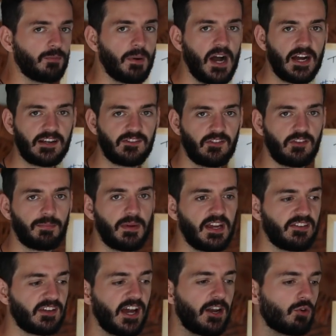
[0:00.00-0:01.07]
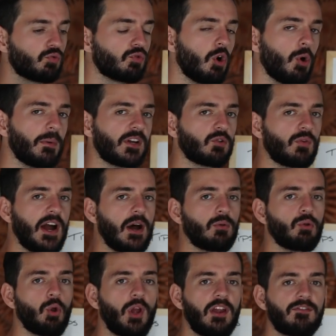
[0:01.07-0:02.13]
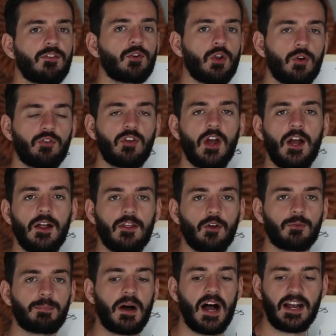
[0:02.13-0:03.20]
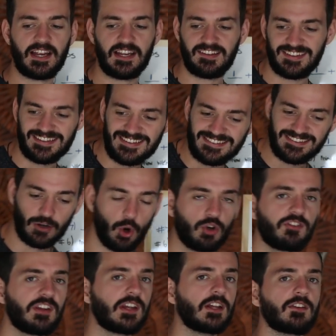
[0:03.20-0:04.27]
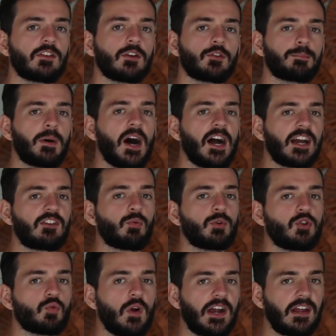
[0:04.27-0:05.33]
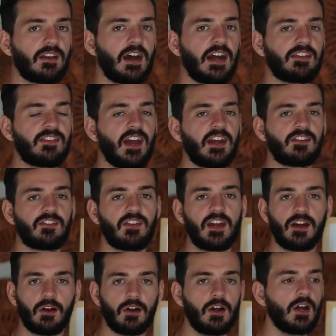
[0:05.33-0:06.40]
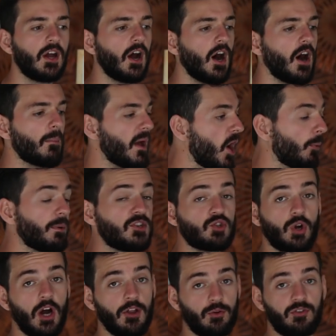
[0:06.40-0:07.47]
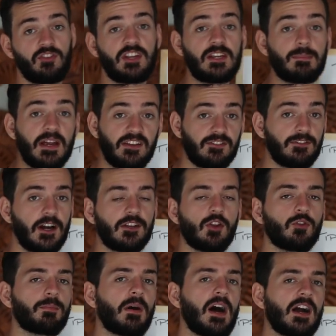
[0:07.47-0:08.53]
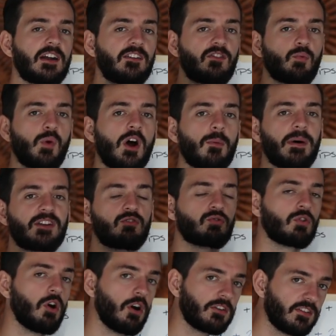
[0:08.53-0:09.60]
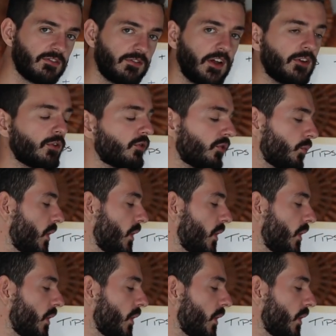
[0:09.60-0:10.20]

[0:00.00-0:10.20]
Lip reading: those pockets of space, kind of roaming around, looking for those pockets, darting into those pockets when you recognize that it's there. Helping your other teammates find those pockets as well by drawing defenders